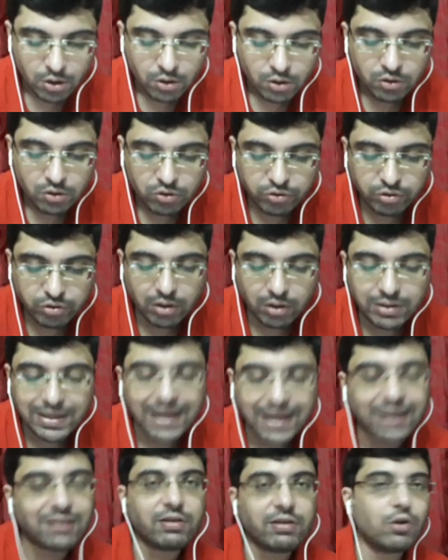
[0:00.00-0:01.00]
So
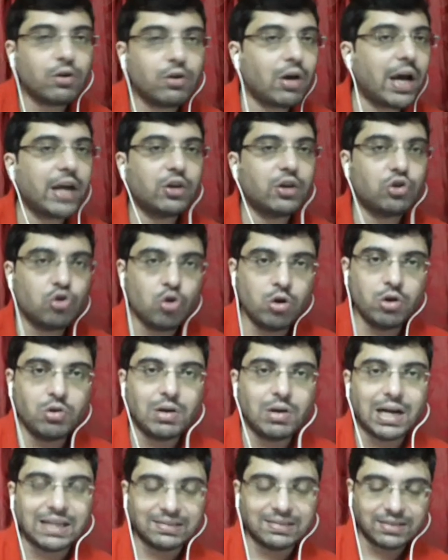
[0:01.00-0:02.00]
that's why I showed you
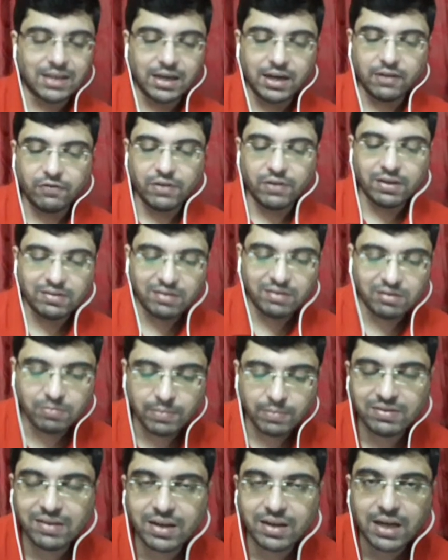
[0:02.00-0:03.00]
Lasker defense is
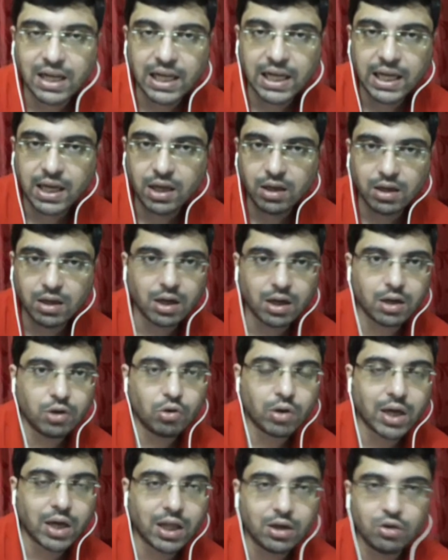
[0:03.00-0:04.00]
basically here
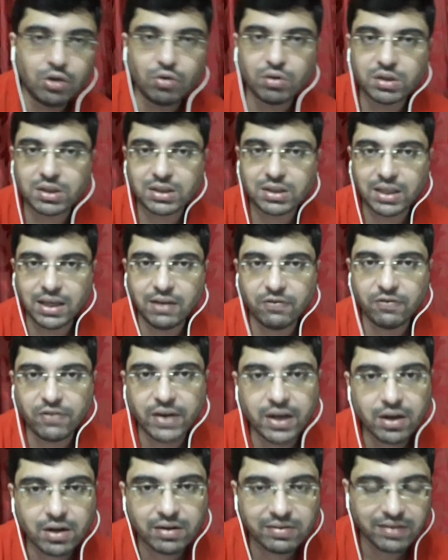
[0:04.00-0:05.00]
you can use e5
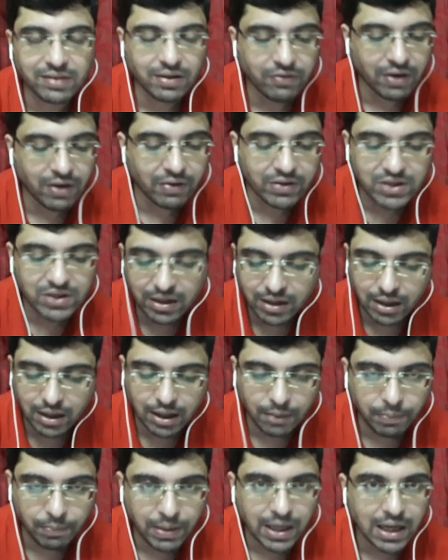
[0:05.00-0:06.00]
or c5, which are the
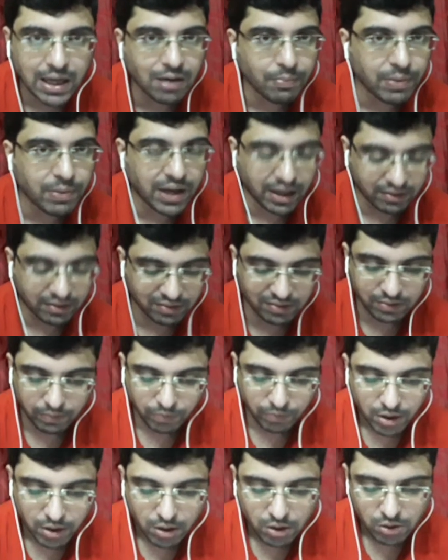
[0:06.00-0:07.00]
typical breaks.
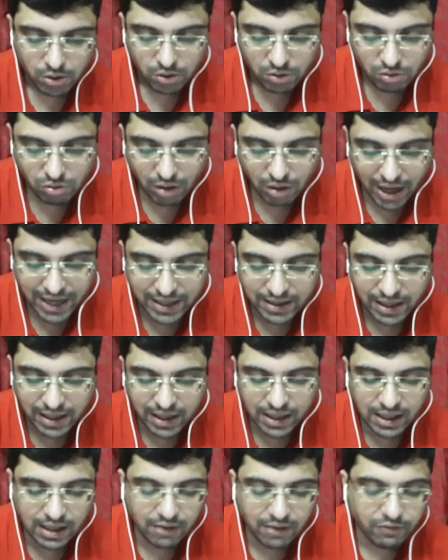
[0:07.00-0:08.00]
So either
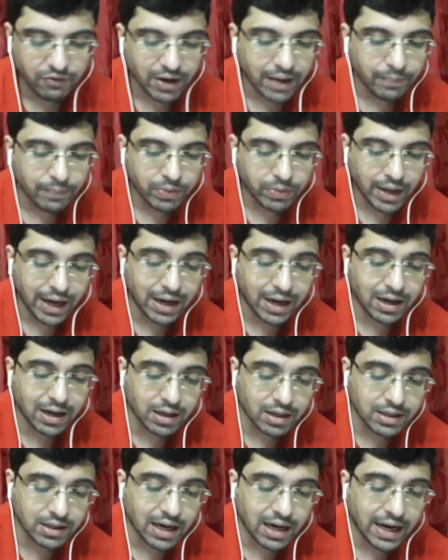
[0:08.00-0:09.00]
e5, and
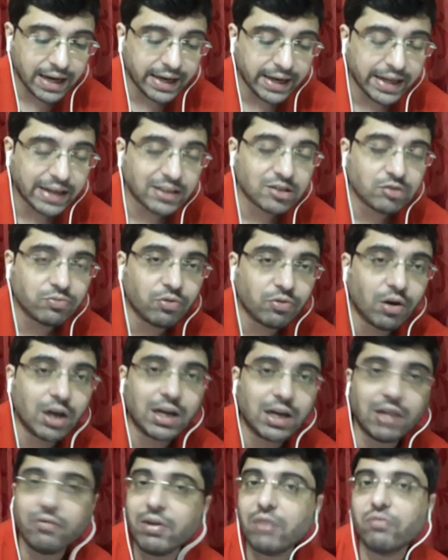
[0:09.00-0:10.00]
another idea is
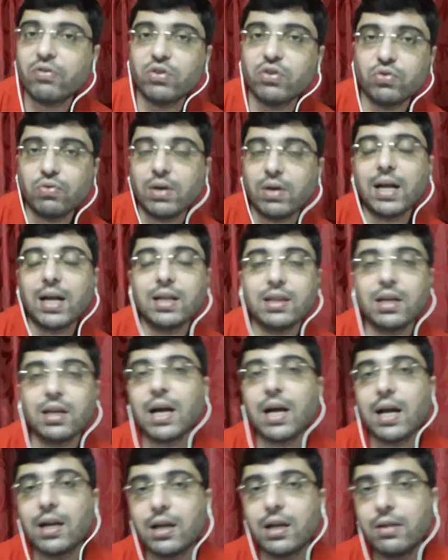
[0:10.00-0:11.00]
what even Vishwanathan
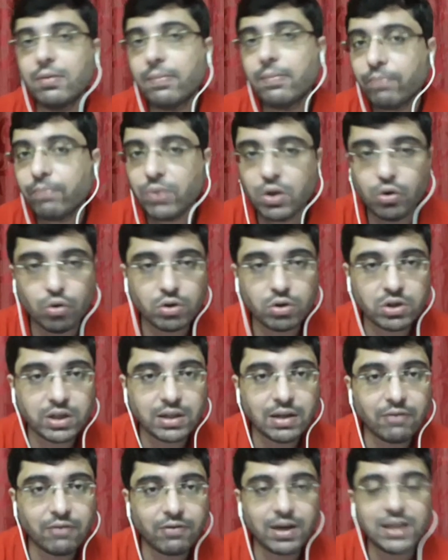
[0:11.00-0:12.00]
Anand used in
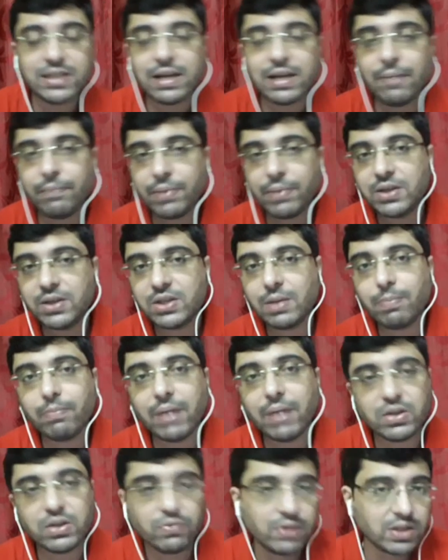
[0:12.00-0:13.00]
the world championship
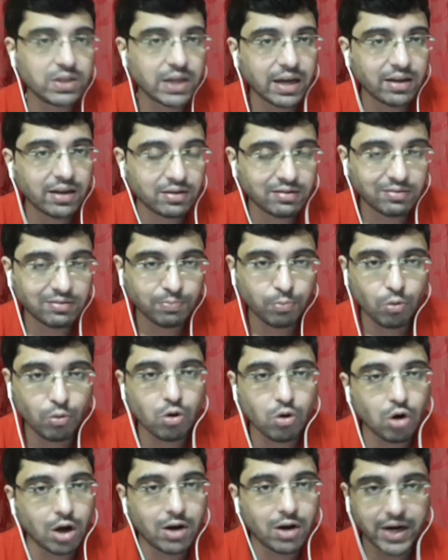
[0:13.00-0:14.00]
match, which I
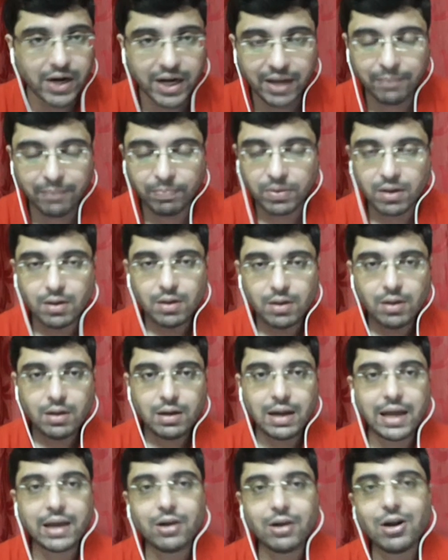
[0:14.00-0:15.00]
spoke already.
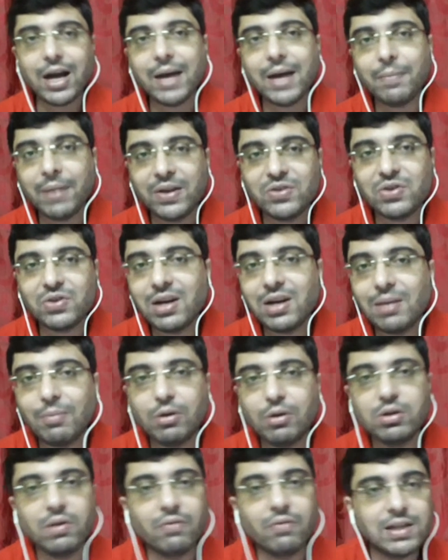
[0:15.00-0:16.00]
Like I mentioned
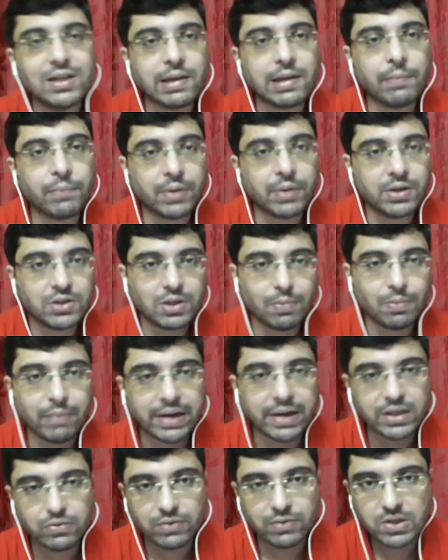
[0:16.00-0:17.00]
about the world championship
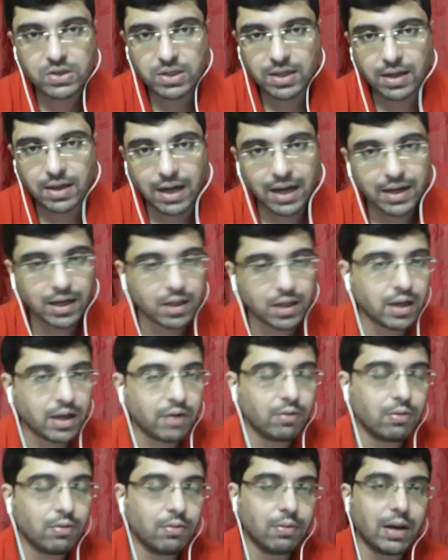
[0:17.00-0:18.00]
match which Anand
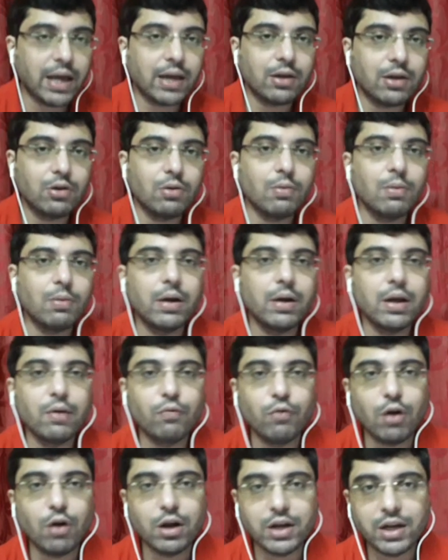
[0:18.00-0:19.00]

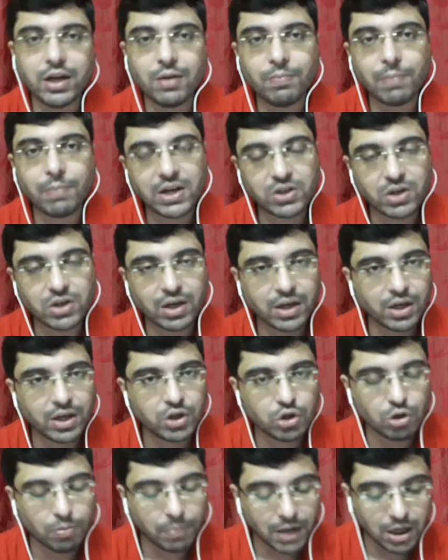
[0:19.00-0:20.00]
have won in past
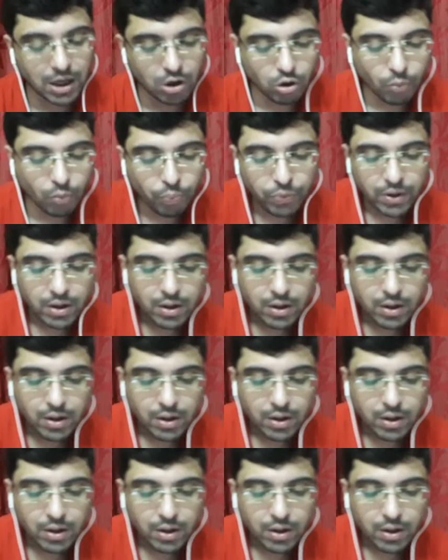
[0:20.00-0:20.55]
against Topalo.